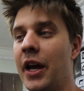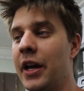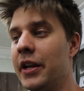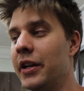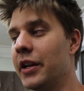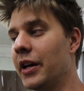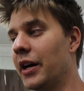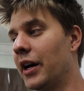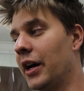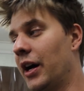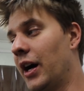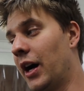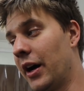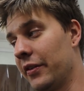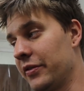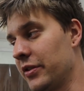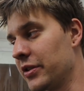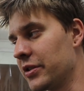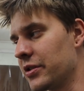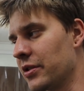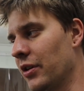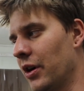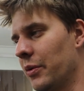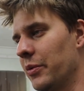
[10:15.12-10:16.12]
and uh,
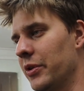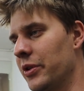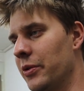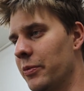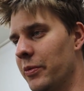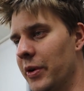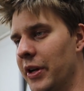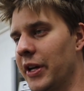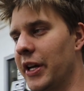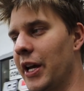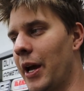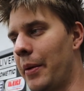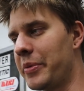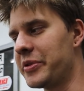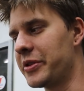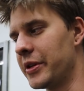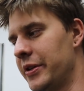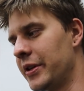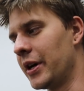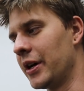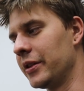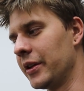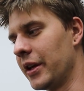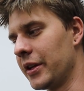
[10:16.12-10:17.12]
after tonight where the ring gaps
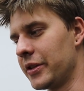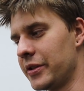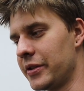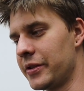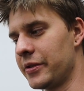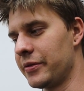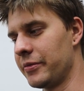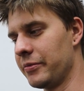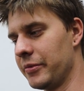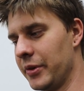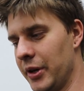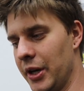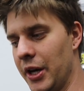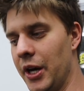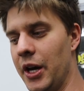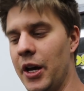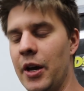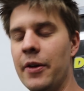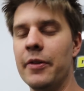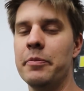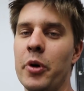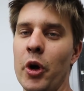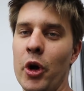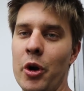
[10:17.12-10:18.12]
are done, that's
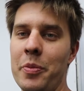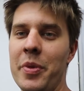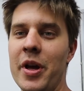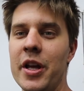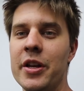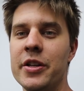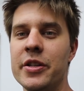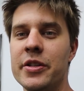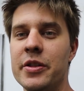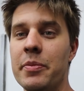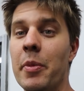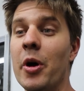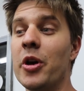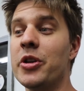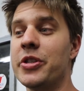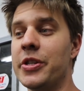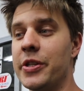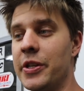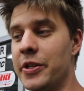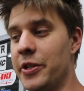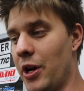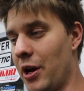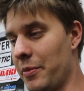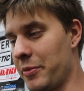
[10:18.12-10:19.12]
bottom end, most
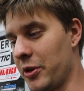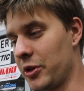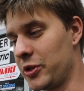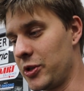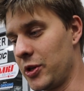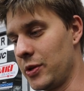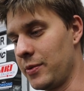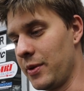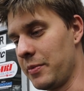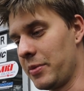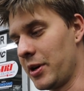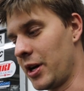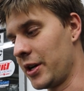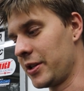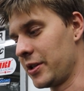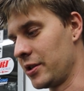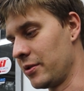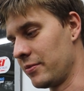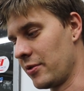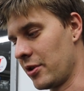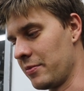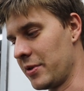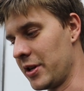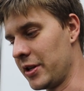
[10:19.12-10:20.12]
of the time consuming parts of
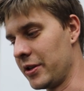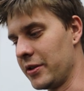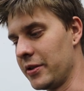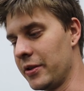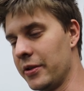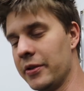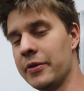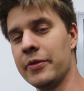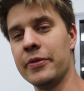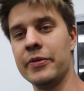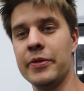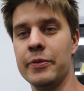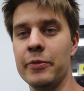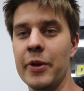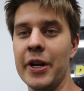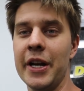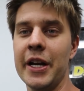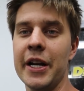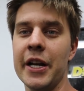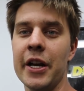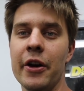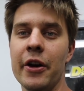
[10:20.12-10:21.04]
the bottom end, ready to